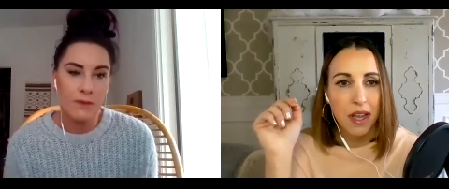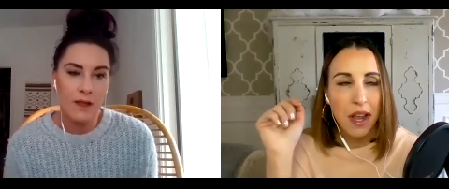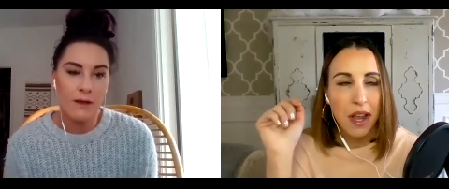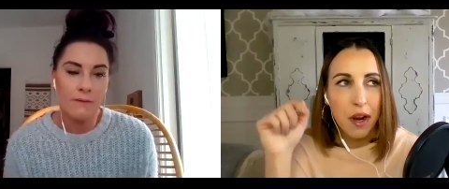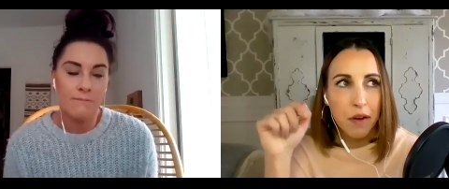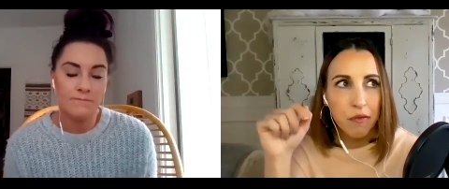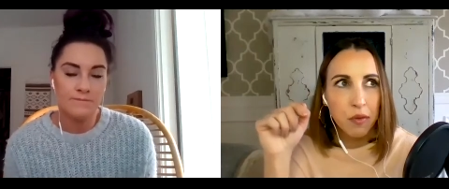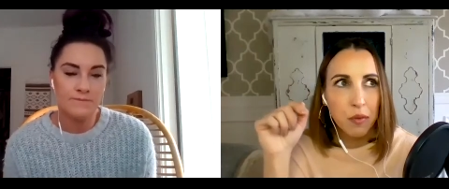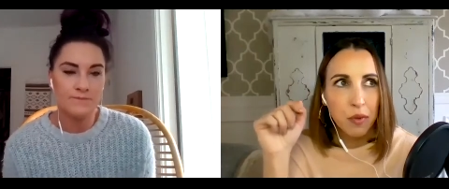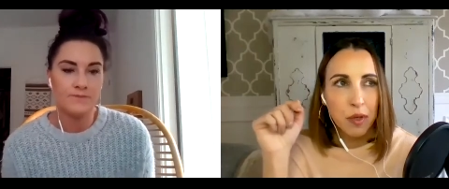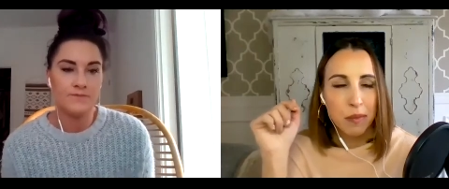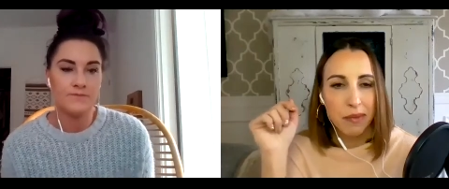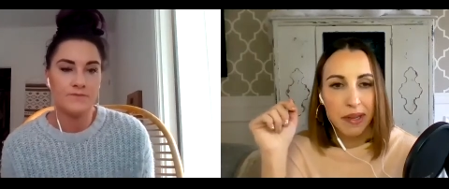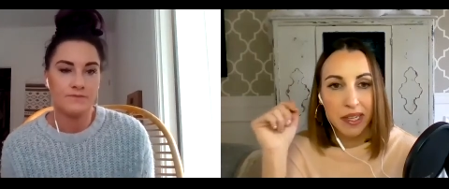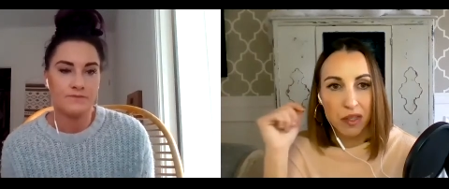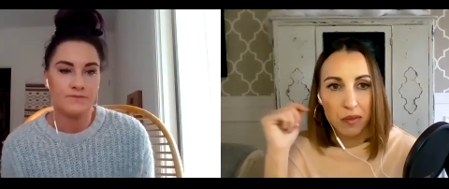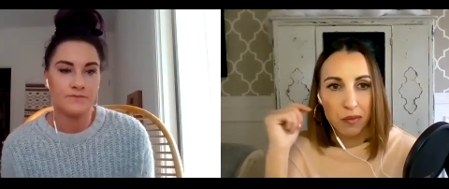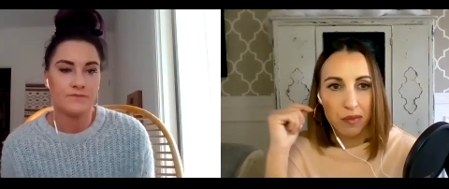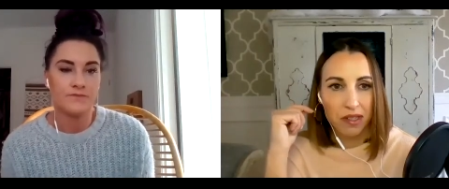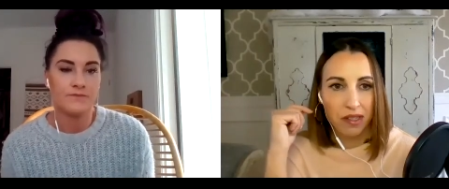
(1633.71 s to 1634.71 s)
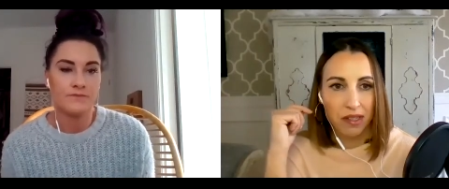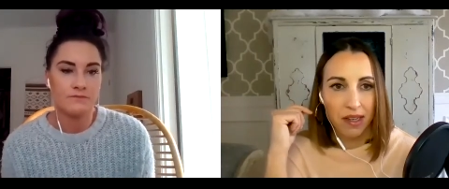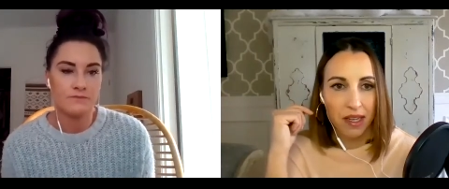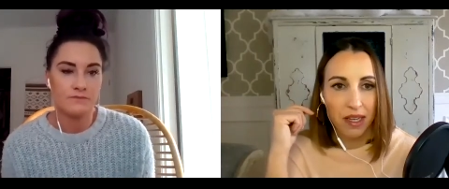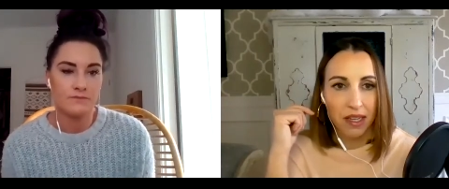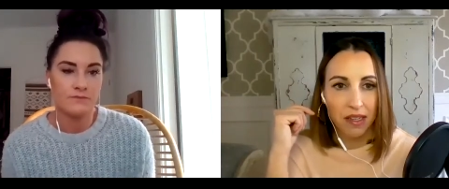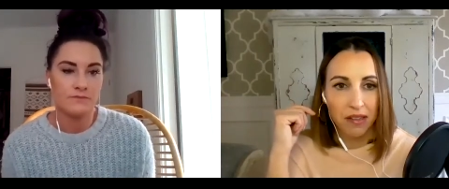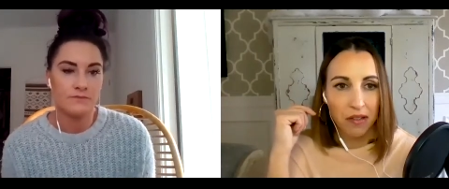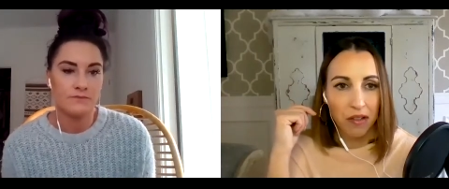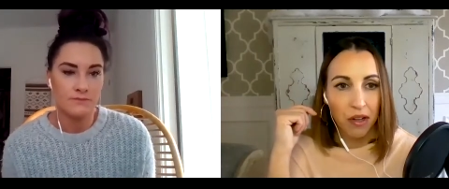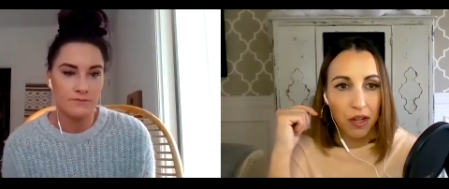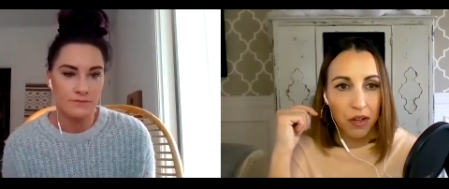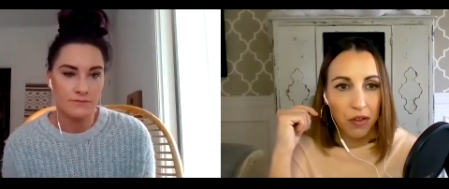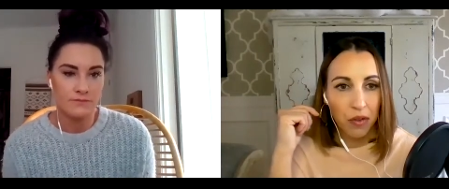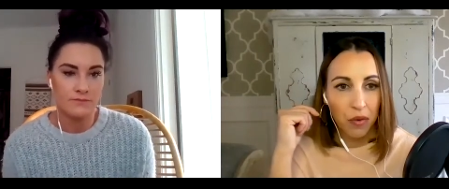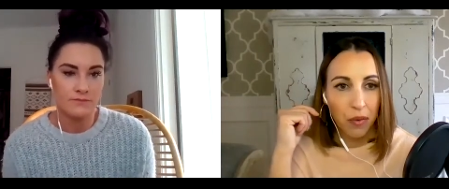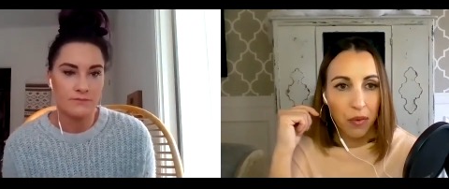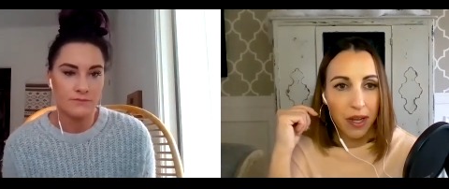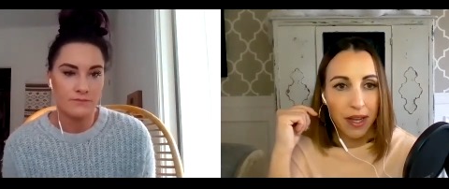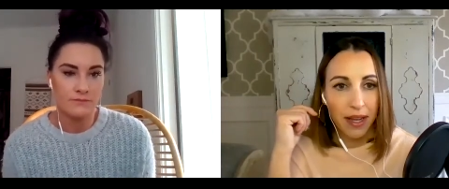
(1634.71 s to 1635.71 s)
Speaker 1: everyone makes mistakes along the
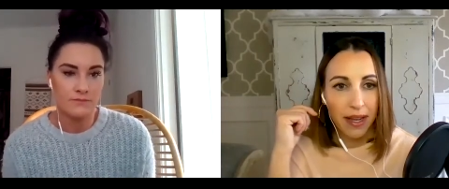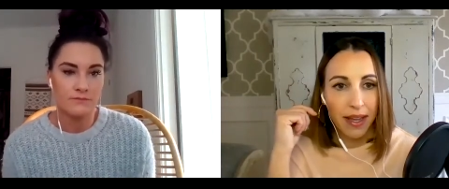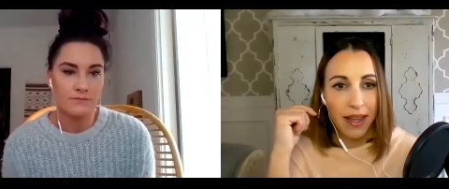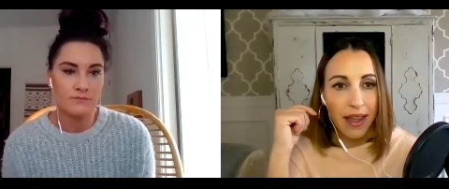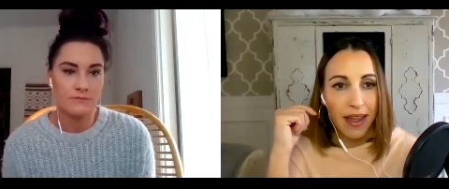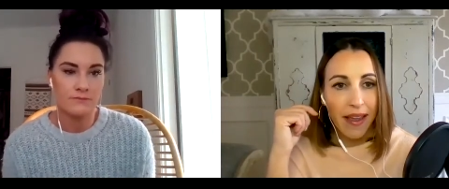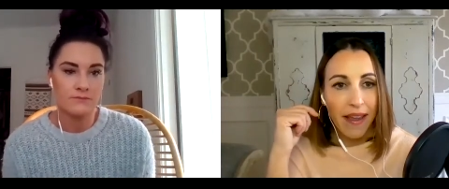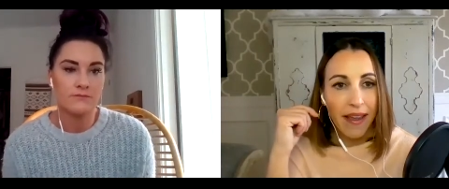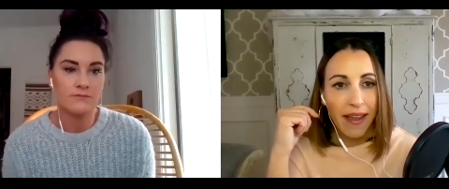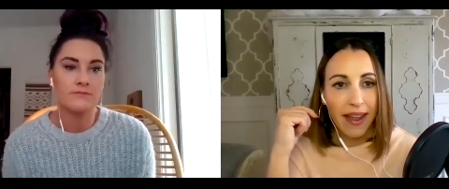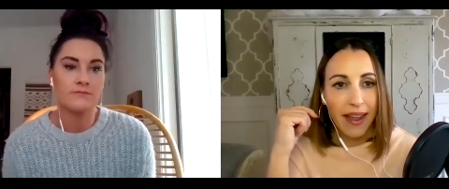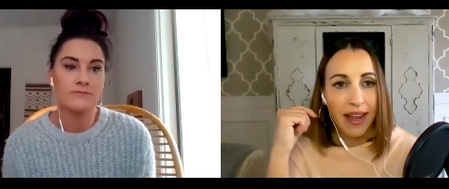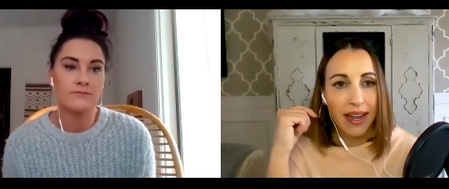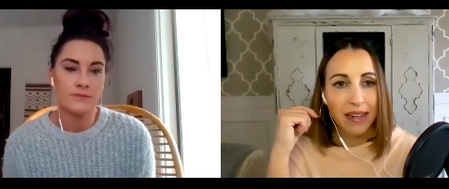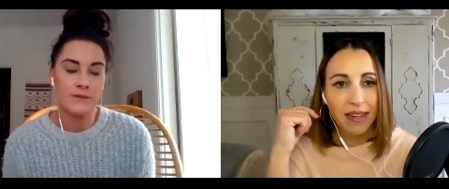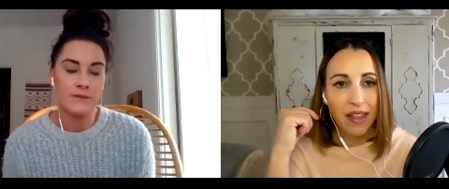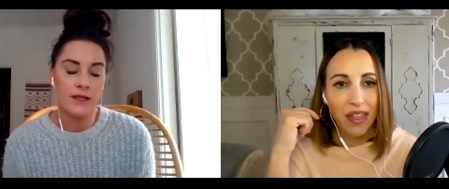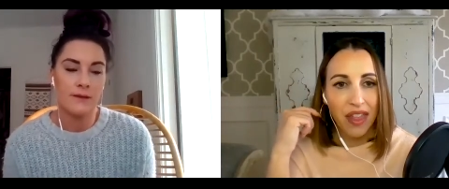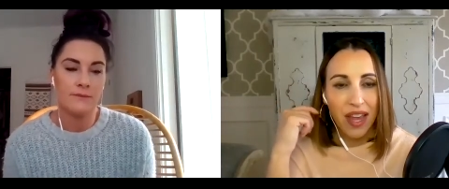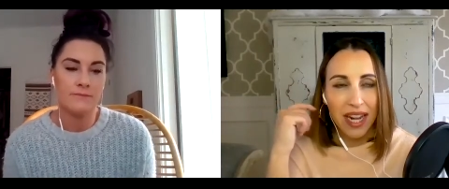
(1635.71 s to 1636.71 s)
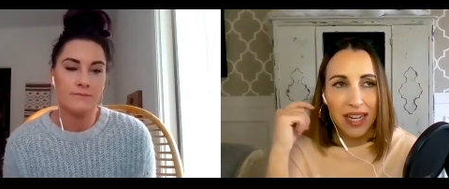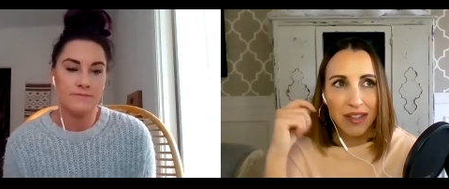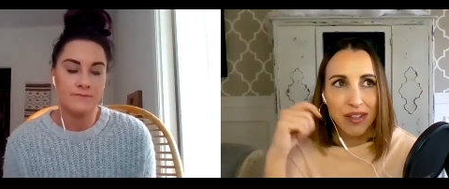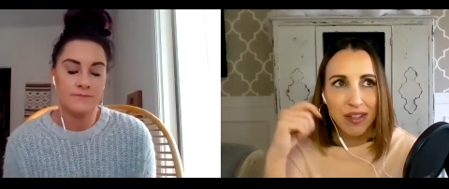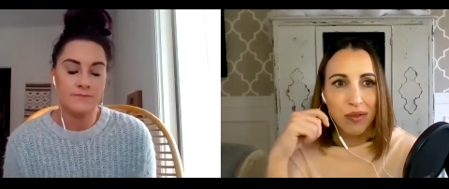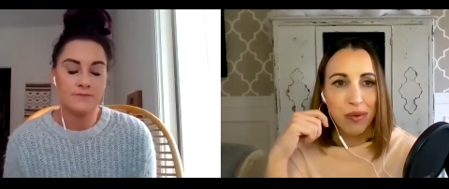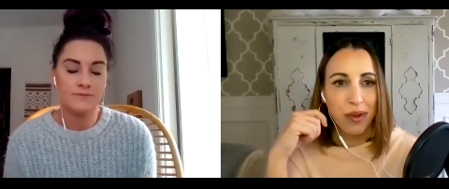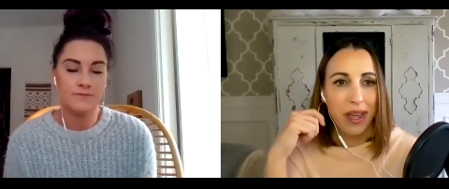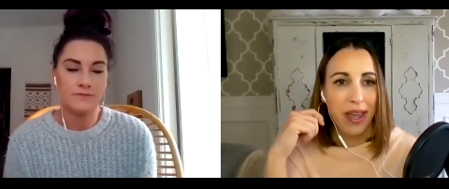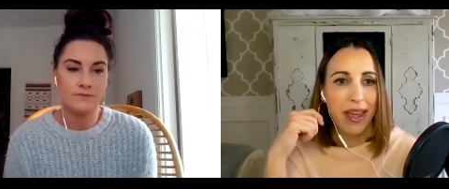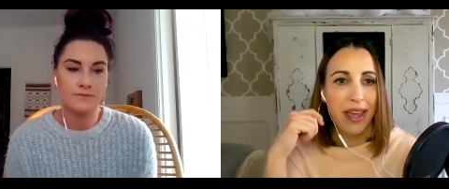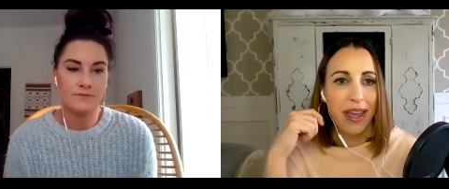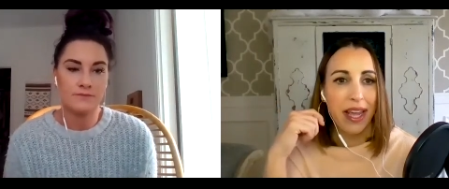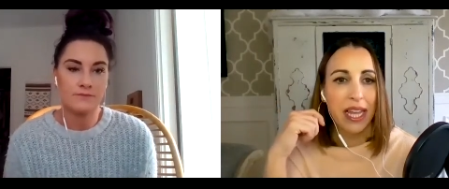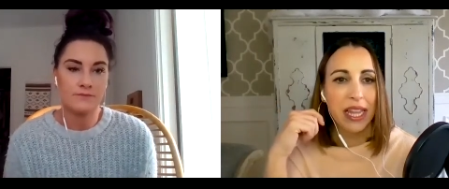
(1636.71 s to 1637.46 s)
way, and that's okay.